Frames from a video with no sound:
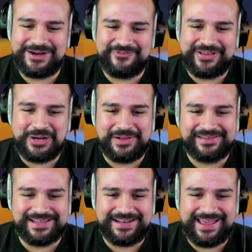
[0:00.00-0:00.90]
turned Venom
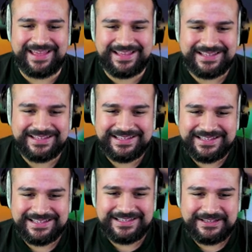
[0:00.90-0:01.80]
into Neg.
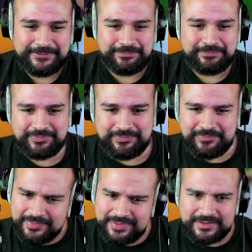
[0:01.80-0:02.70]

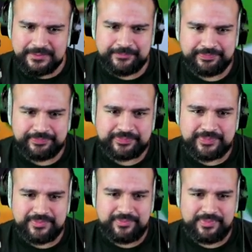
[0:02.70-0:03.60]
It's me,
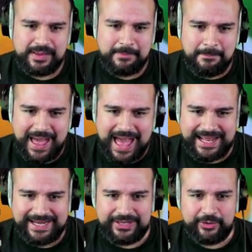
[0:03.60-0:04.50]

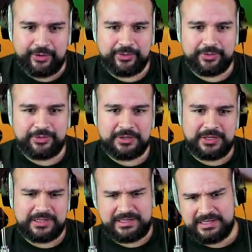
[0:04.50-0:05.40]
Mario.
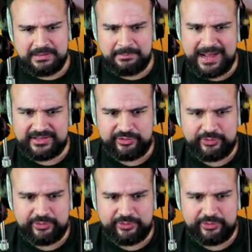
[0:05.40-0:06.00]
Back